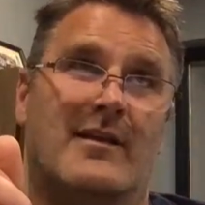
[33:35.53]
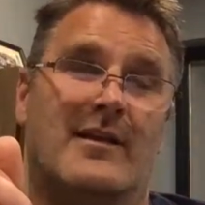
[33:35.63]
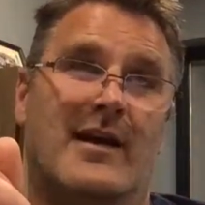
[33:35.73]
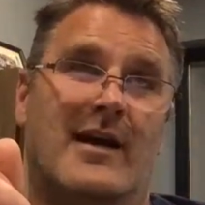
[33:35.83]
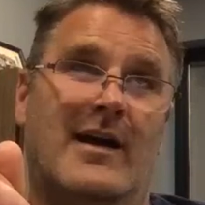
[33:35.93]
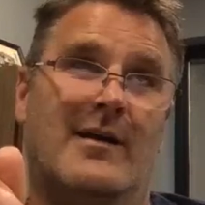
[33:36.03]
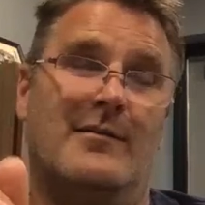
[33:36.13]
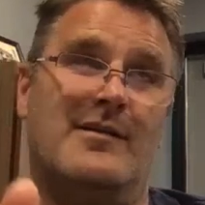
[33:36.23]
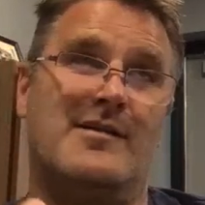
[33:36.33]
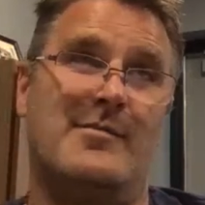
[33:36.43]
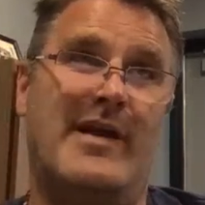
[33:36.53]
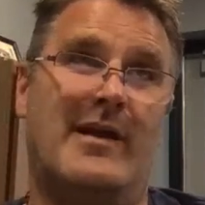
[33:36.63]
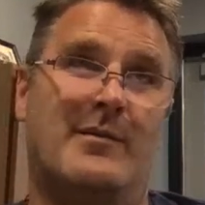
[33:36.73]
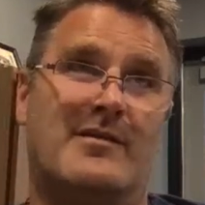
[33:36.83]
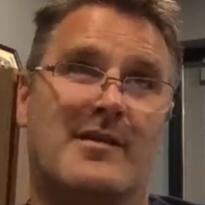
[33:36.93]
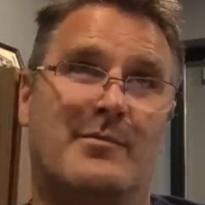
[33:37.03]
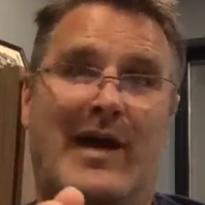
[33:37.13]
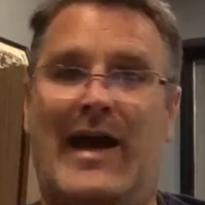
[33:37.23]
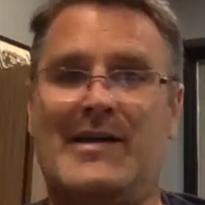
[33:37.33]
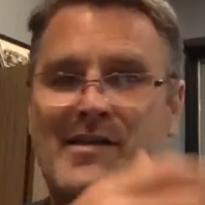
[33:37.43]
uh, to be able to
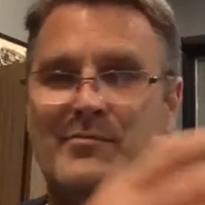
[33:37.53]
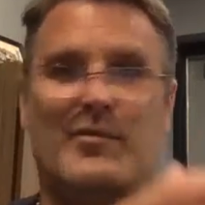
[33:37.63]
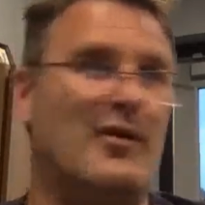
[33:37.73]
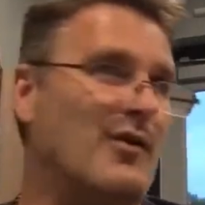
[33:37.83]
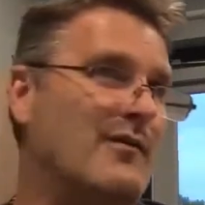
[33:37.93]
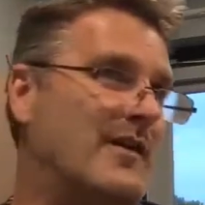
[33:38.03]
pass and move